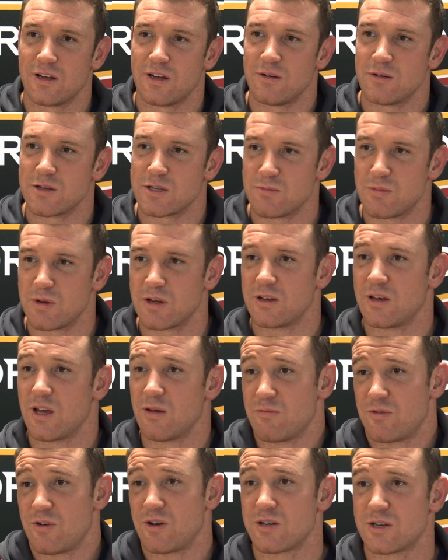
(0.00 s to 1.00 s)
It's a big
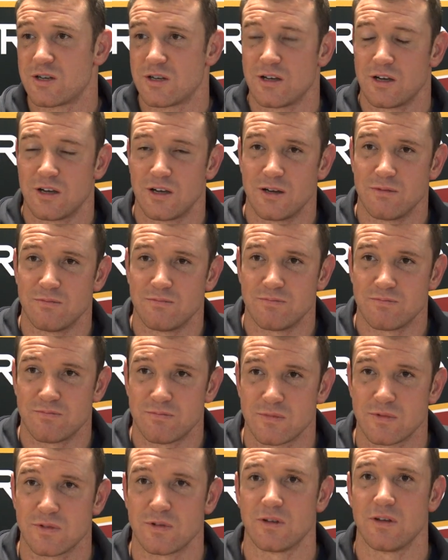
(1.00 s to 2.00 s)
game for us. I
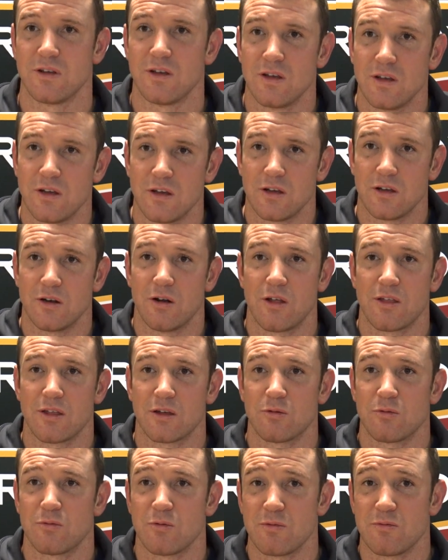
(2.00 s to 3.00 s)

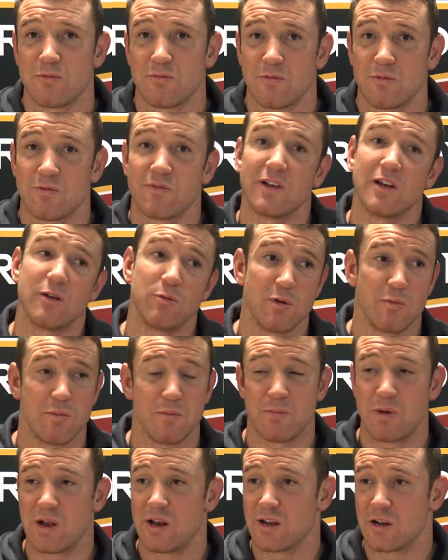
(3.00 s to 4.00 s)
think we feel we've
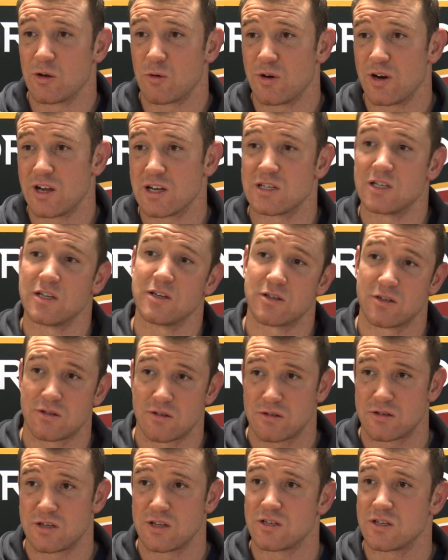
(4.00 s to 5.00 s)
been building quite nicely
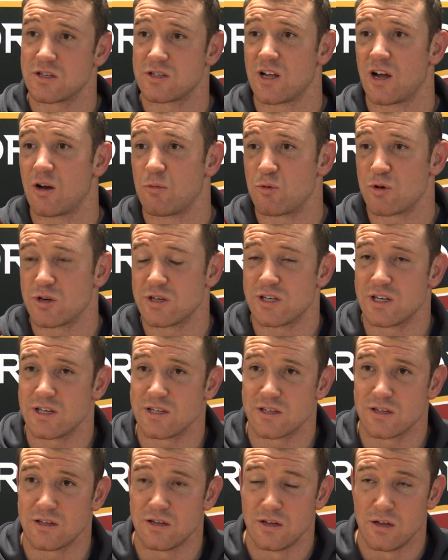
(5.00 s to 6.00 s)
since the start of
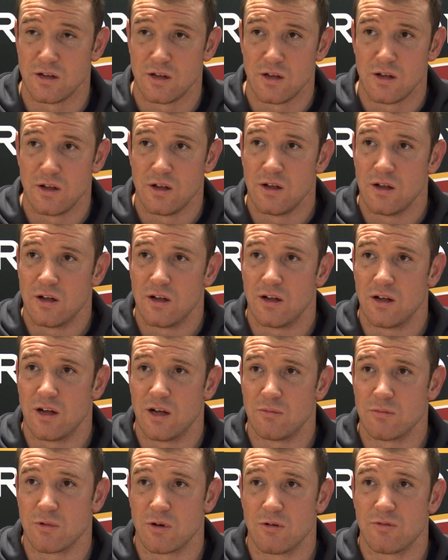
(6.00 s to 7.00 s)
pre-season.
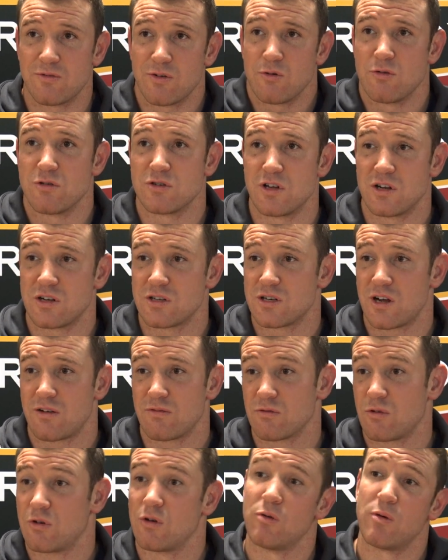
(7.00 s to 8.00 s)
A few results
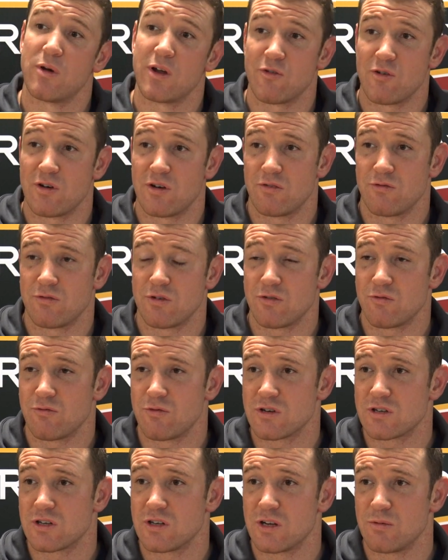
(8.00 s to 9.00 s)
haven't gone away
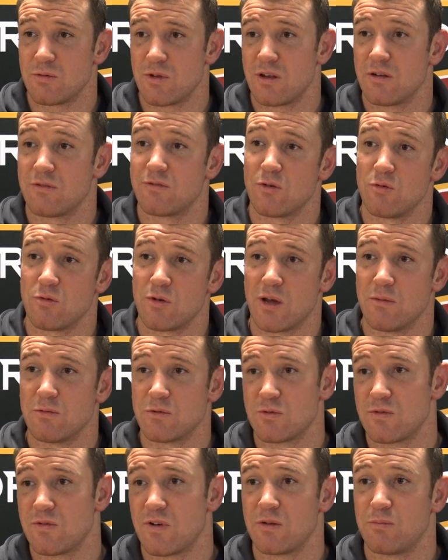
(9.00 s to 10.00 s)
recently, but then a few
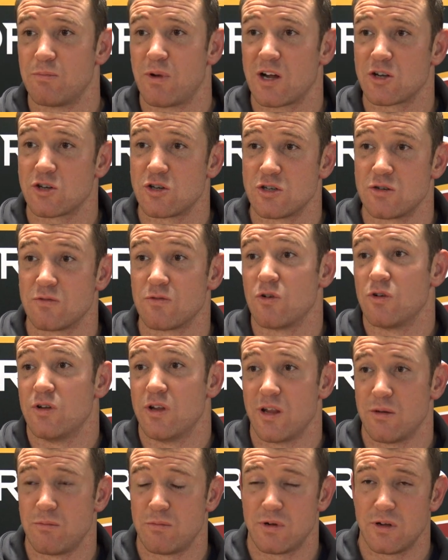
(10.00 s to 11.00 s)
games we've had patches of good
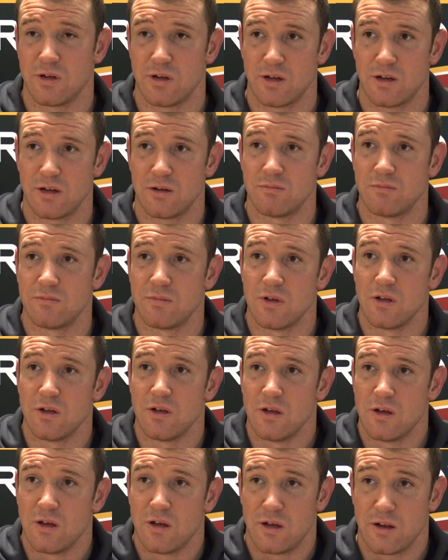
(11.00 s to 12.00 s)
in them.
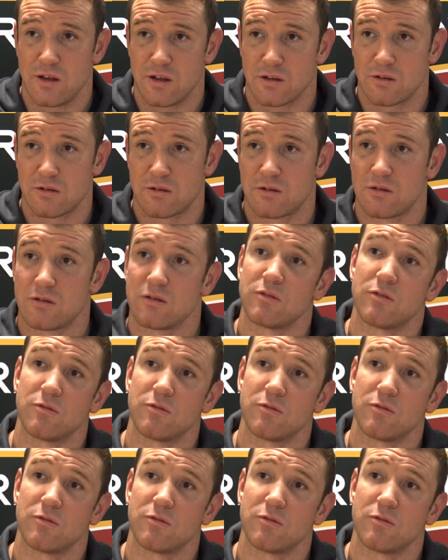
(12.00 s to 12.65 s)
I think